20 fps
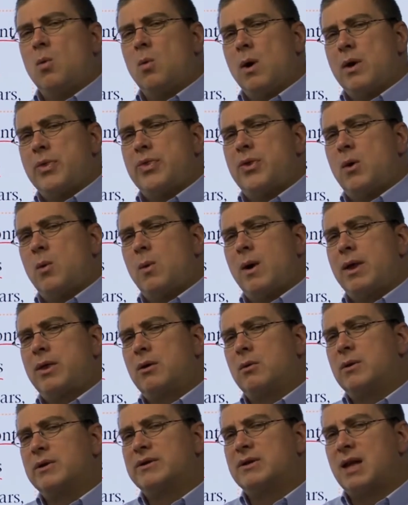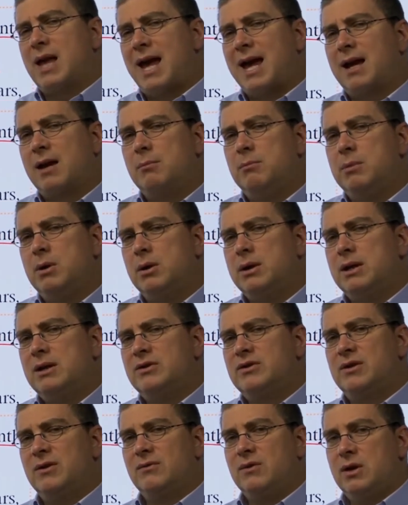what the weather was like
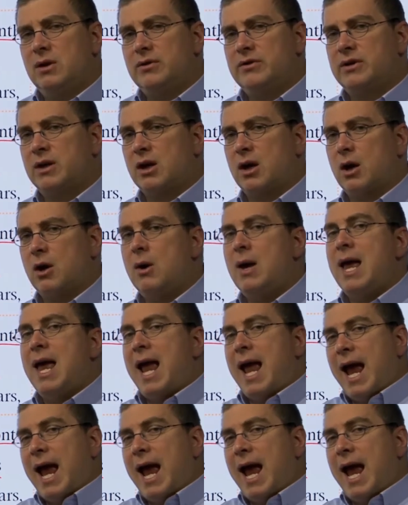millions of years ago,